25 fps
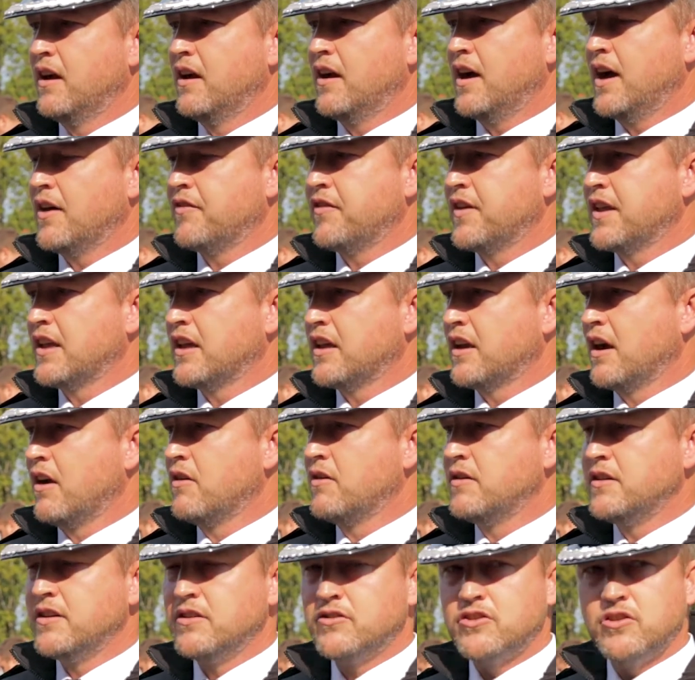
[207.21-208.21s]
I think,
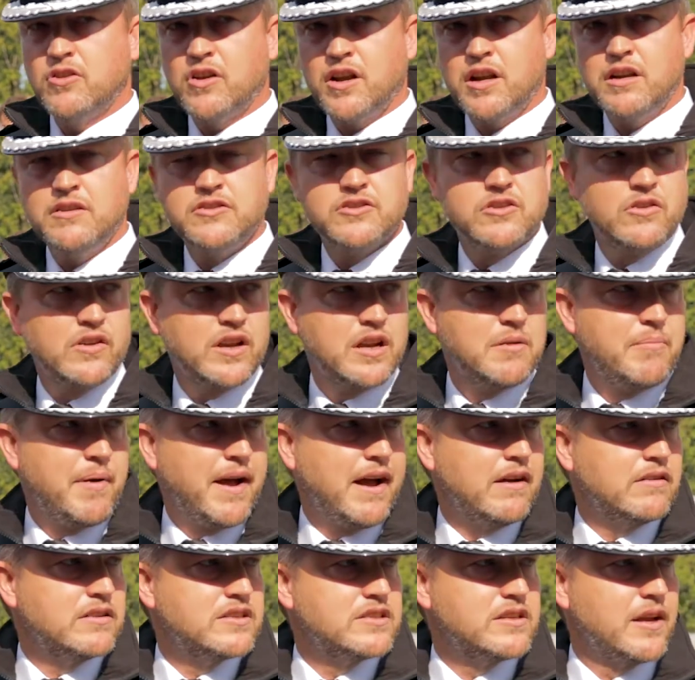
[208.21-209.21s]
you're talking
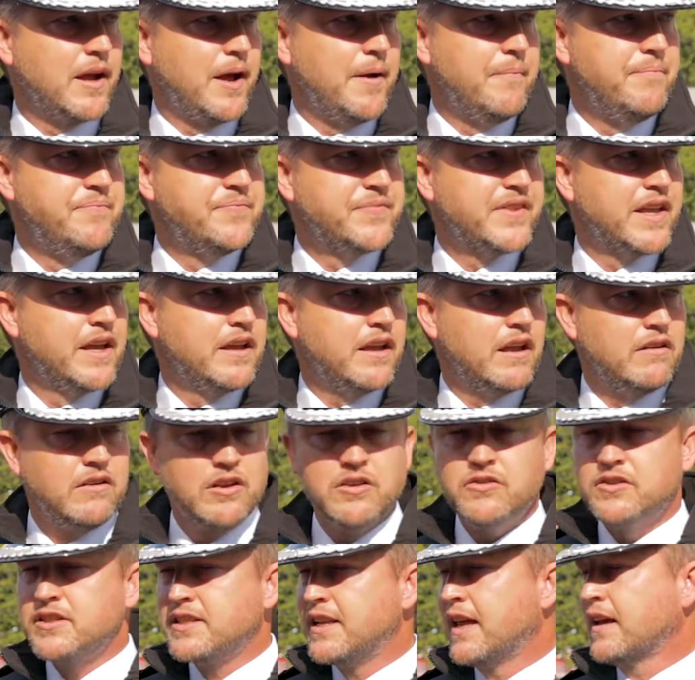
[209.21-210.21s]
about
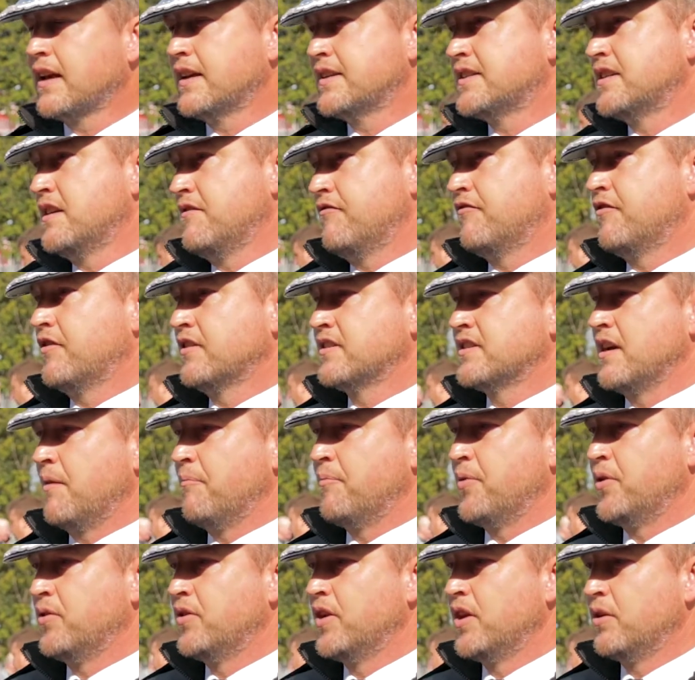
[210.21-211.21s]
Luke's legacy, for
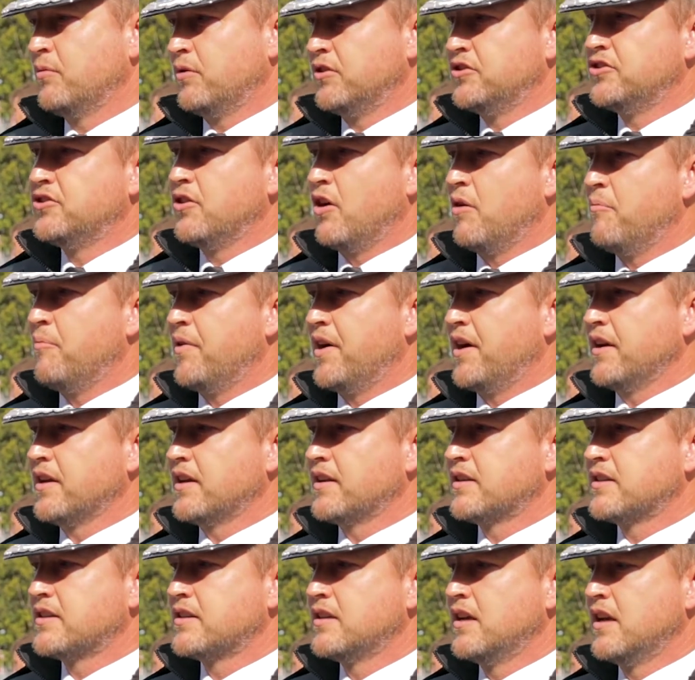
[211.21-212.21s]
example, with dot
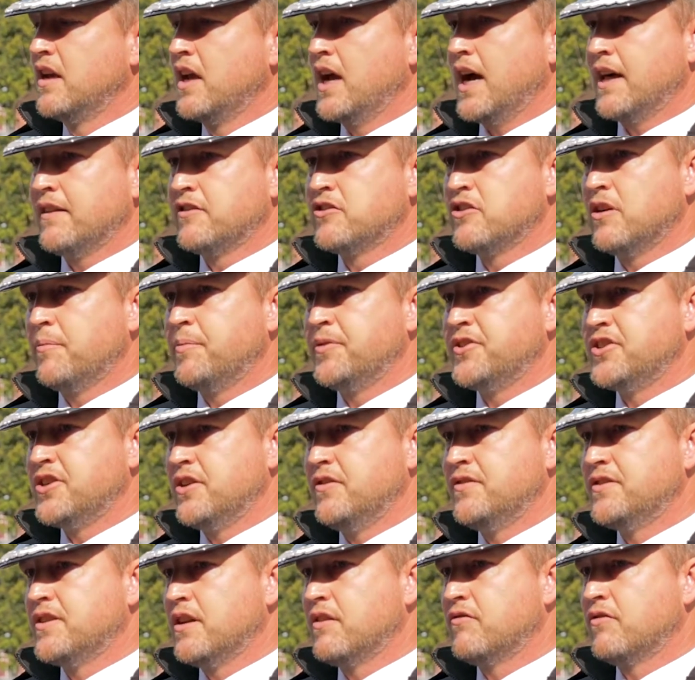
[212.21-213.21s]
bikes, and there's an
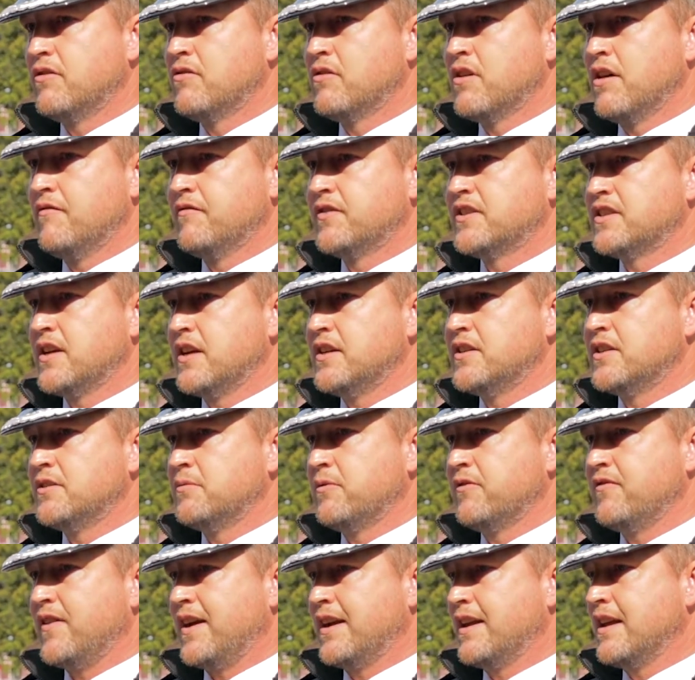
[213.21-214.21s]
opportunity through conversations
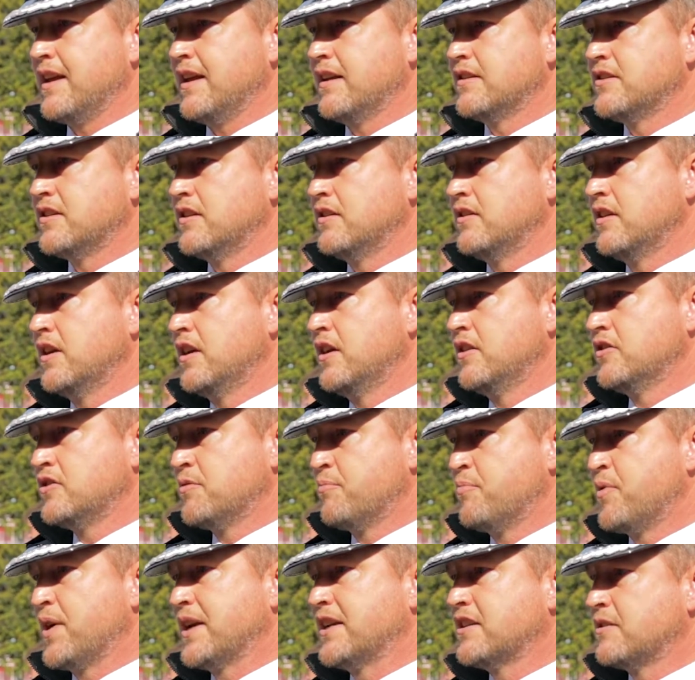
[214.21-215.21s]
we've had here to
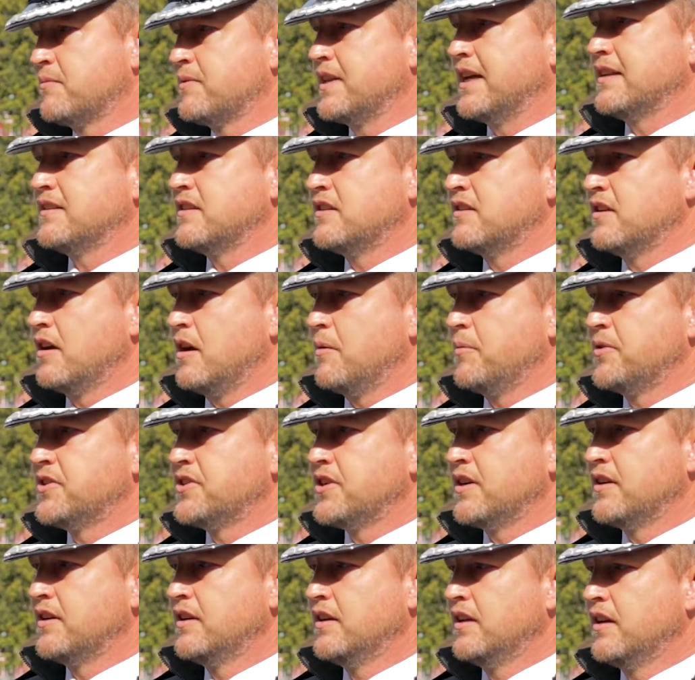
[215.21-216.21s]
bring some of that to
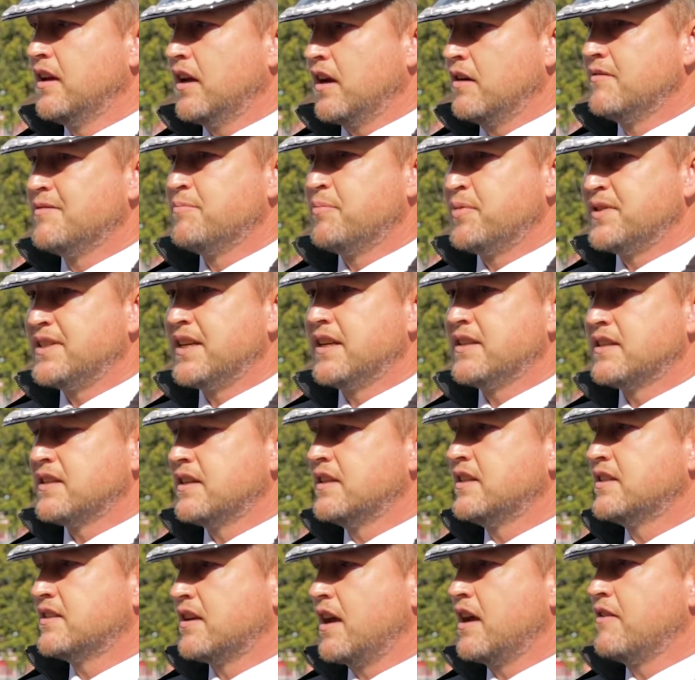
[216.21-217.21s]
Derbyshire and
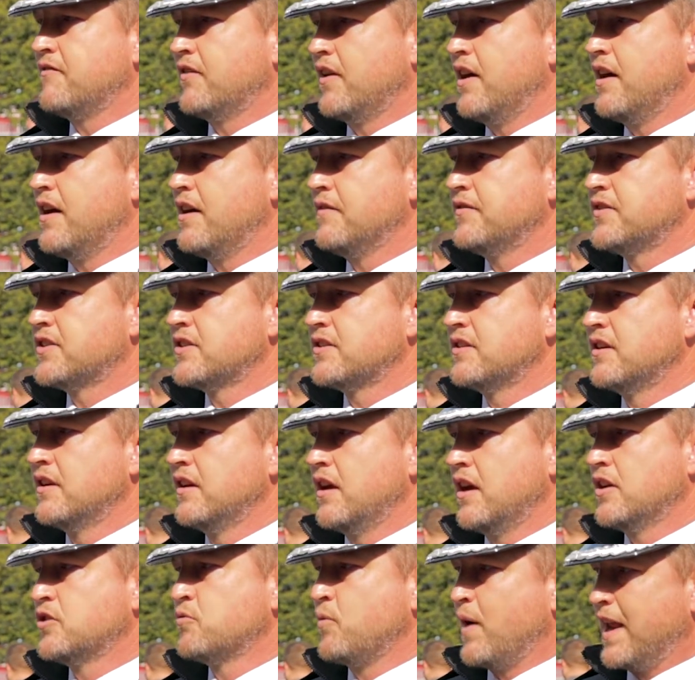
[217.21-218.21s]
potentially save lives,
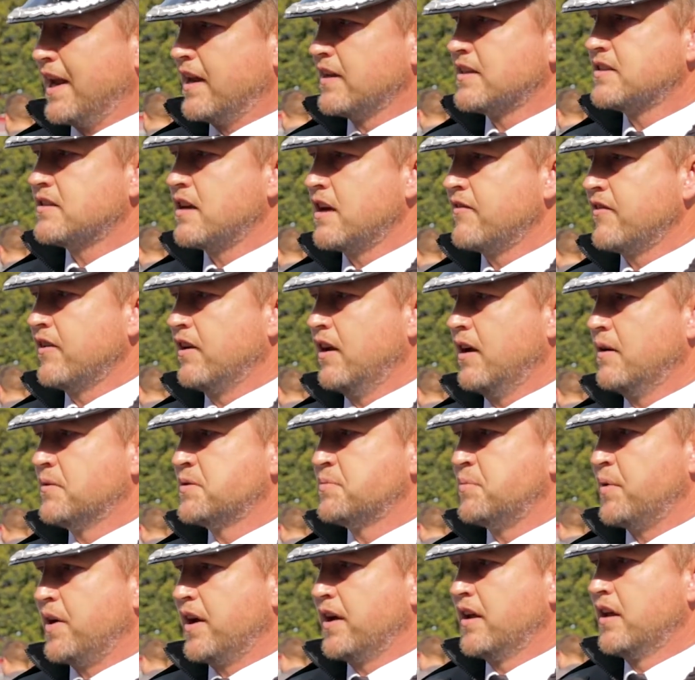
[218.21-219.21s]
as well as saving lives
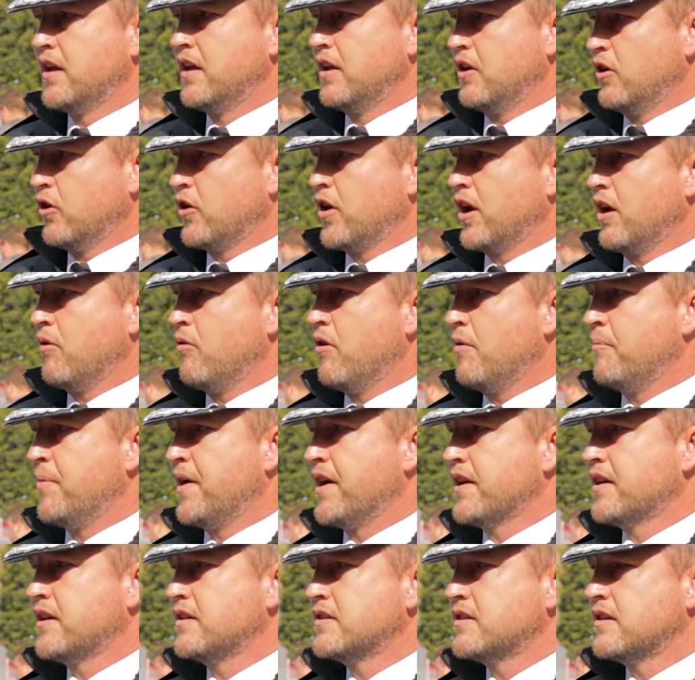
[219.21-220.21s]
by looking at what
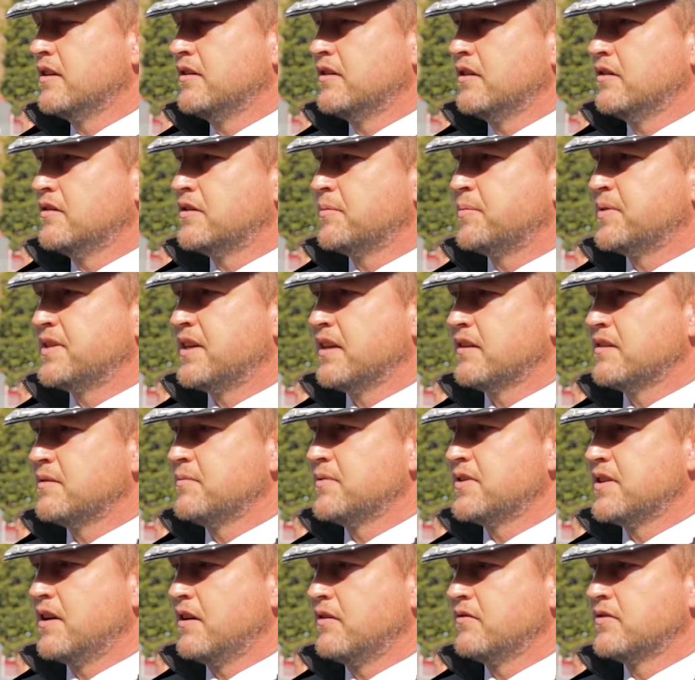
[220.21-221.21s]
bikers can do to protect
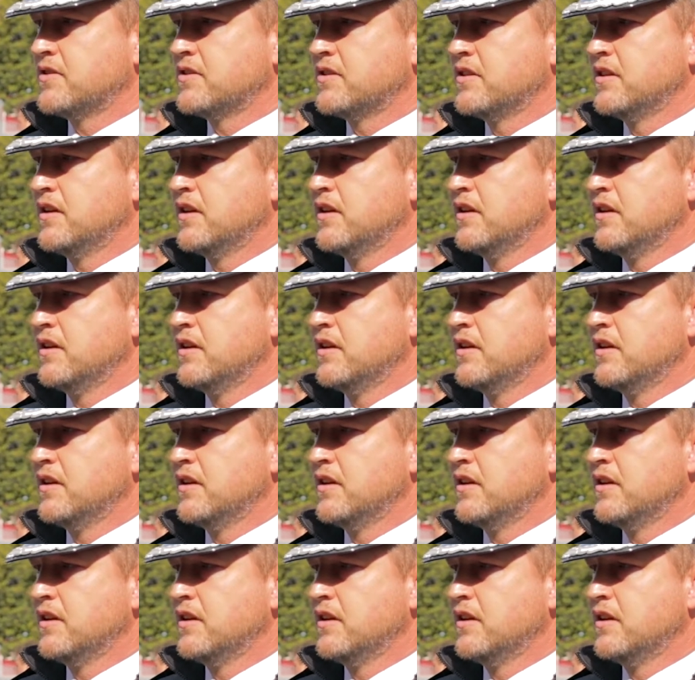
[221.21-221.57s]
themselves.